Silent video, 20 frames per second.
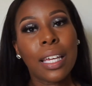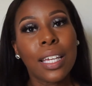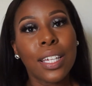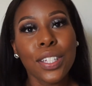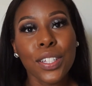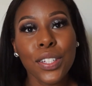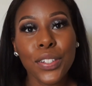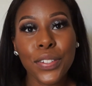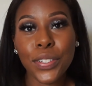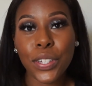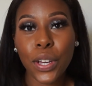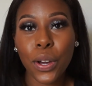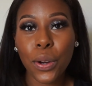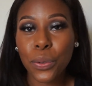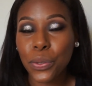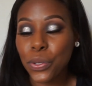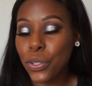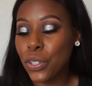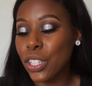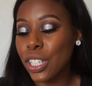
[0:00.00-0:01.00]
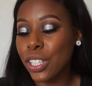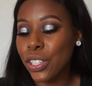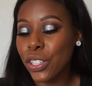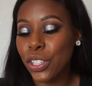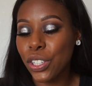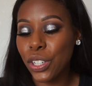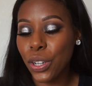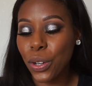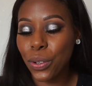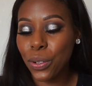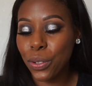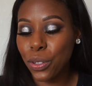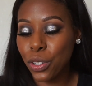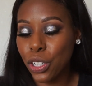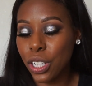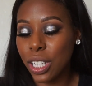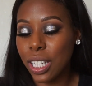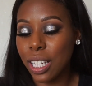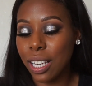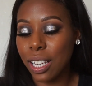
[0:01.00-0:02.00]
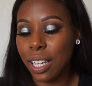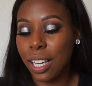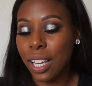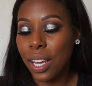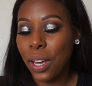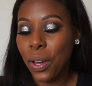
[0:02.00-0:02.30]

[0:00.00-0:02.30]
so she